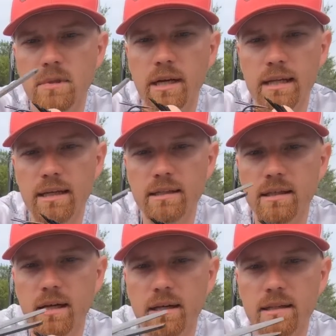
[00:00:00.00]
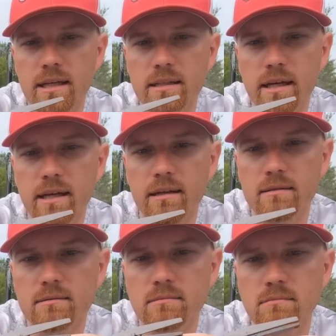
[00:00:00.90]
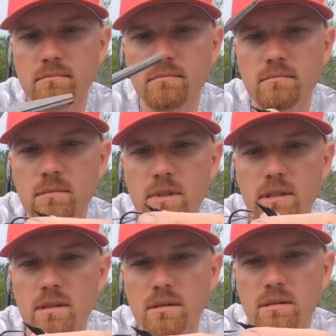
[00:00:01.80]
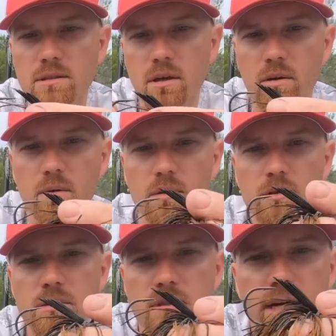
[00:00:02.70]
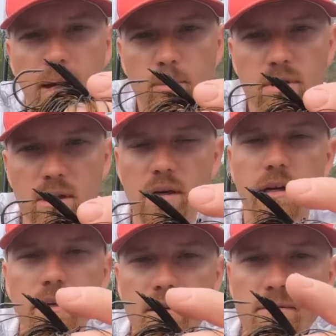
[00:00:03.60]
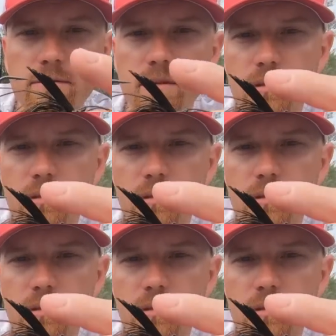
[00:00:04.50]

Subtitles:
and I like to cut it like that. So you still got plenty of